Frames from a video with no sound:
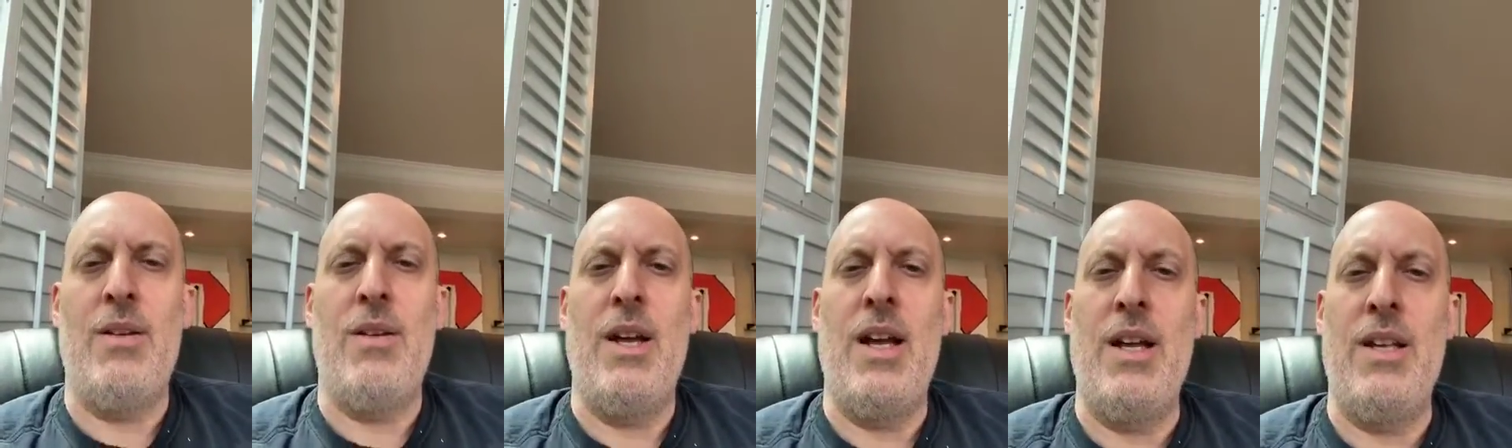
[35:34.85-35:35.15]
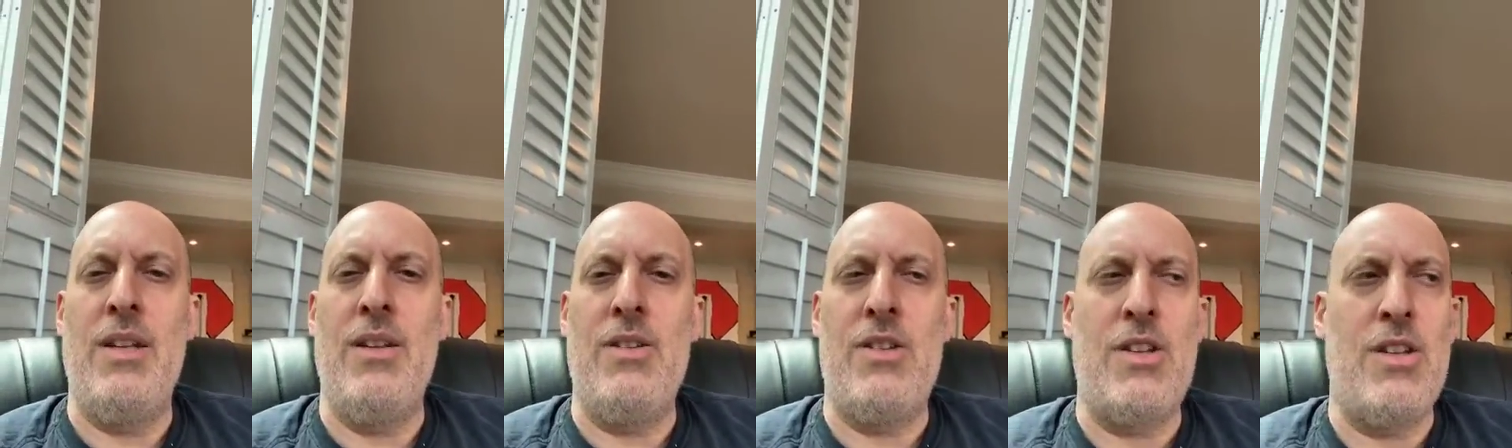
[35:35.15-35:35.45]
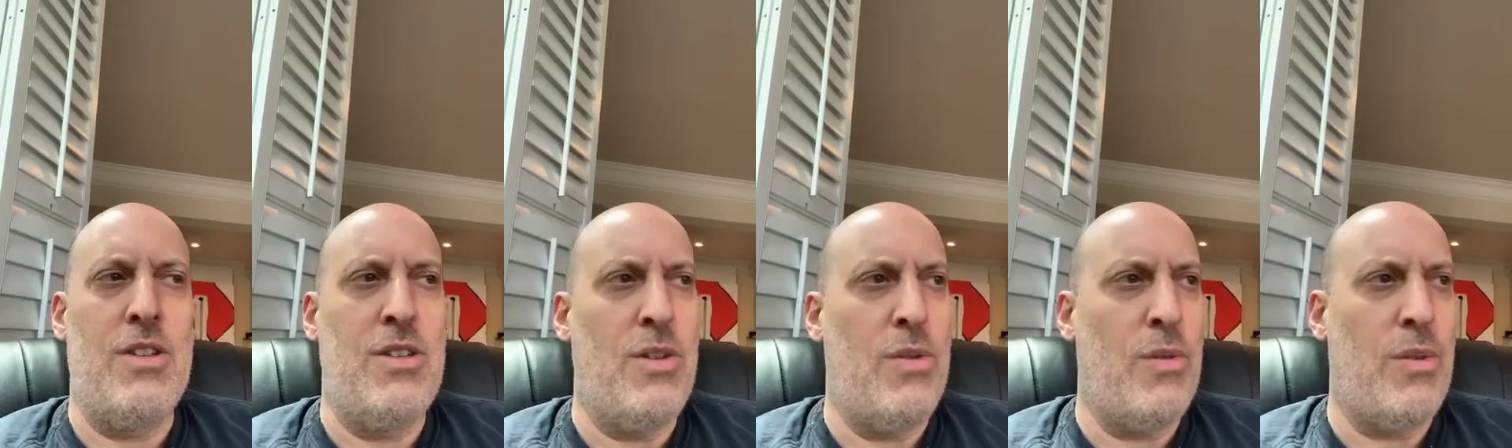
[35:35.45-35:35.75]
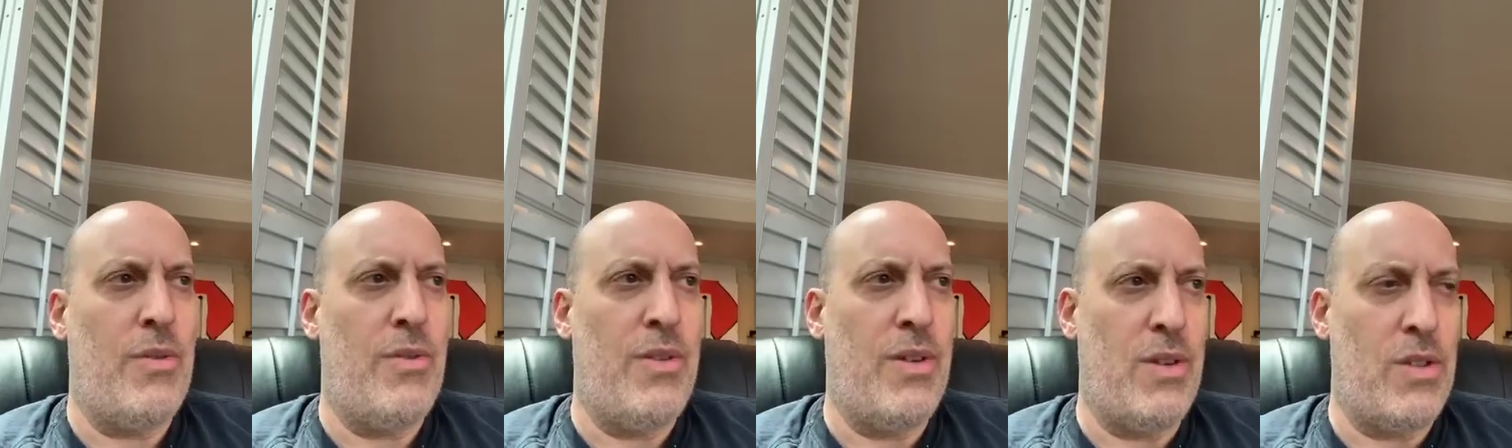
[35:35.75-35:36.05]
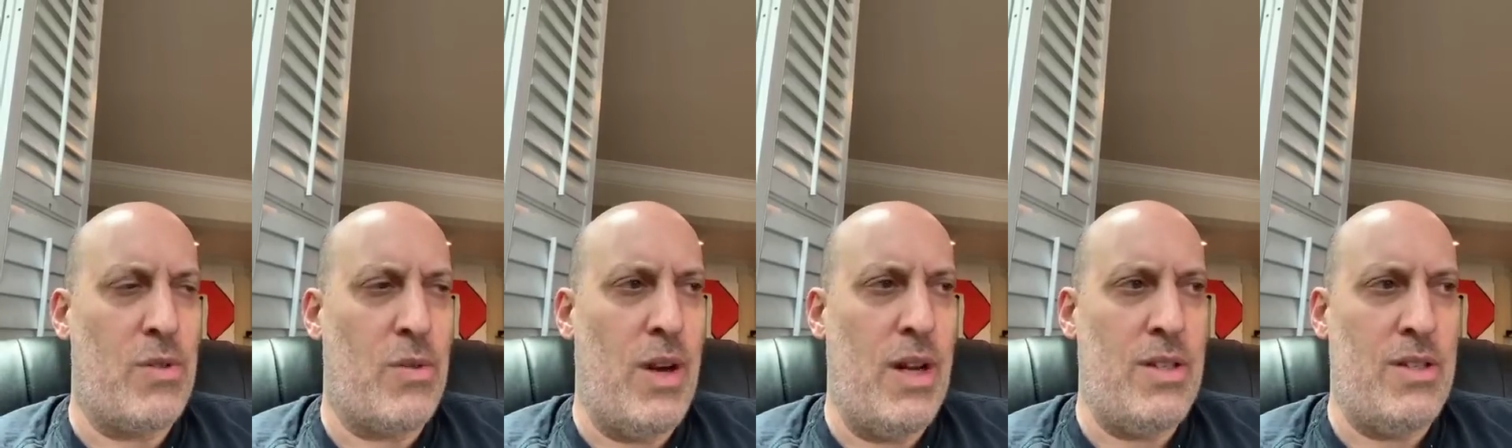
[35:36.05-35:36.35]
and you should do what feels
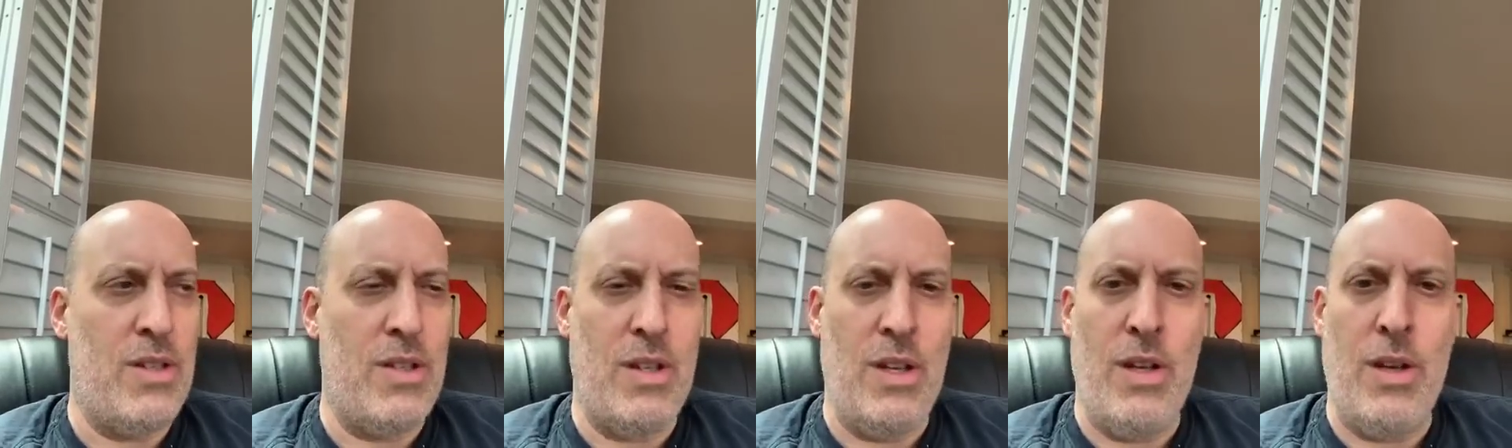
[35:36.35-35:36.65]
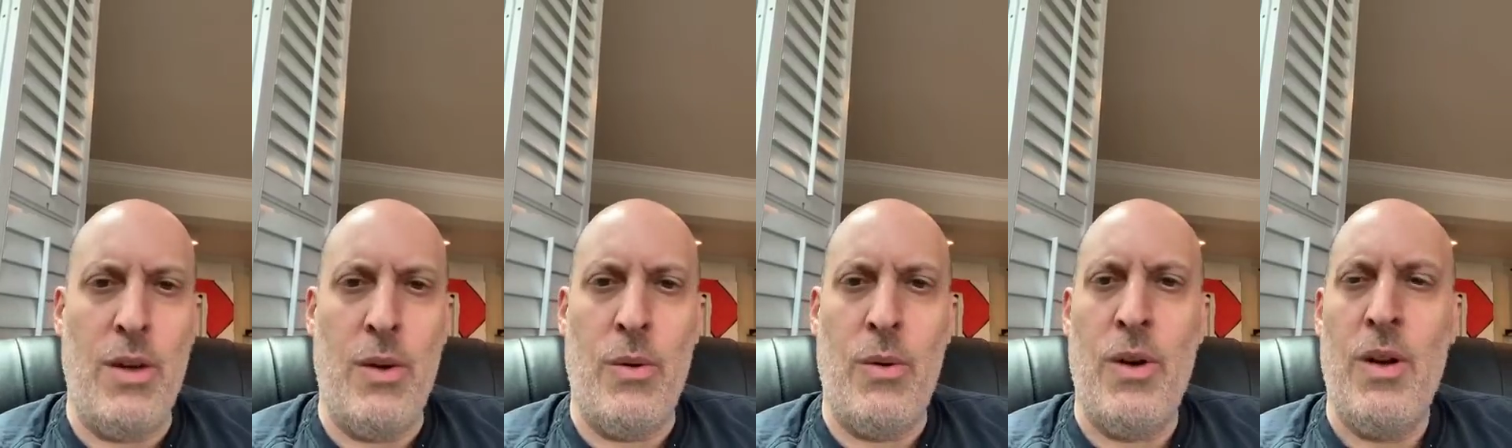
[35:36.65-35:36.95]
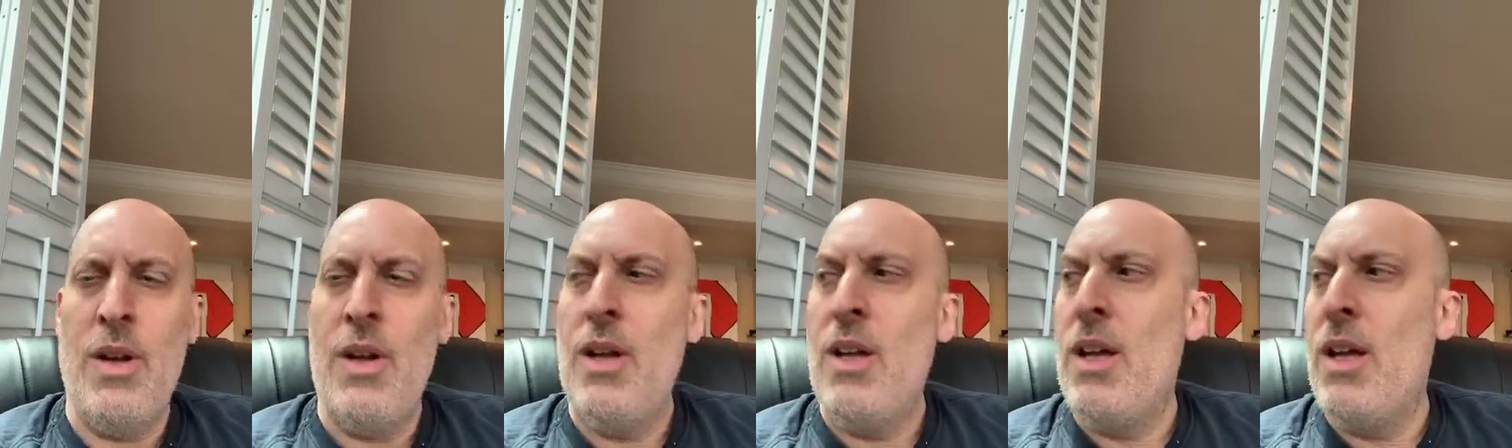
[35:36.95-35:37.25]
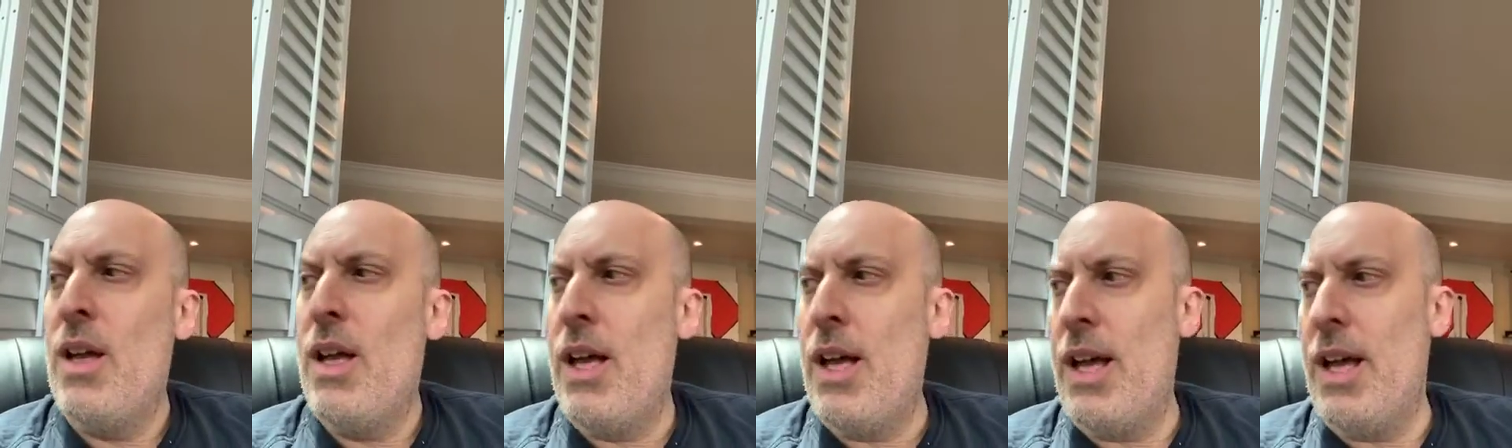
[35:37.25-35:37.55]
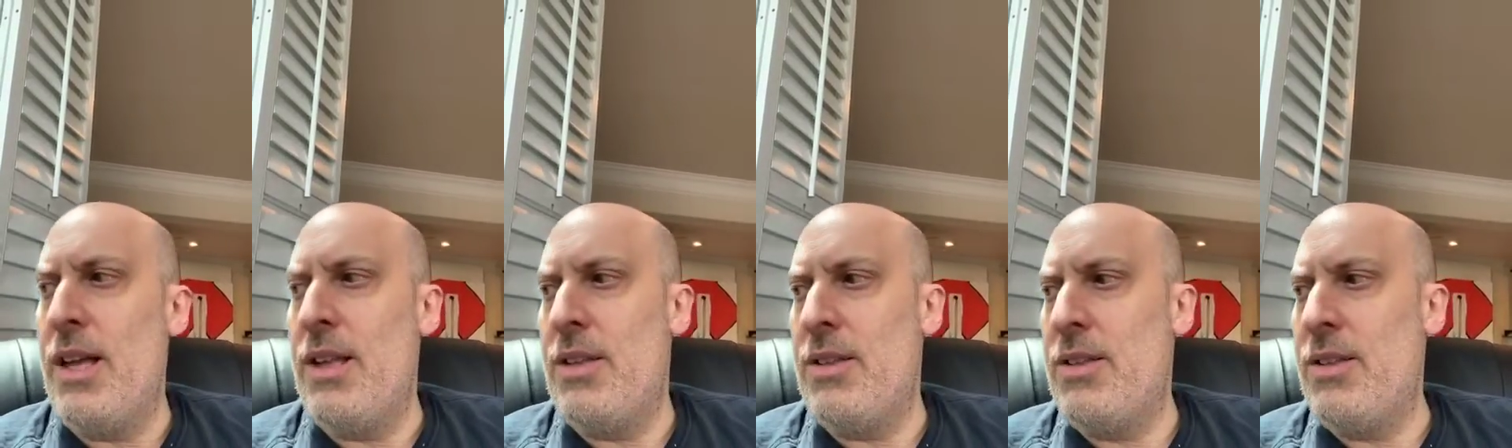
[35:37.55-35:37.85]
right to you.
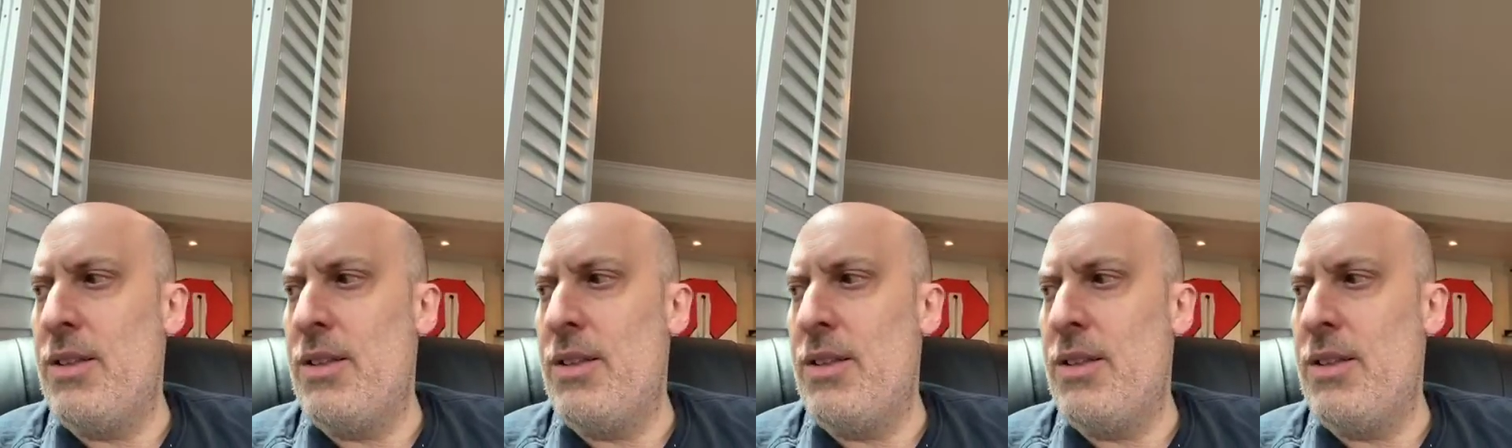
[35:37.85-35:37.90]
And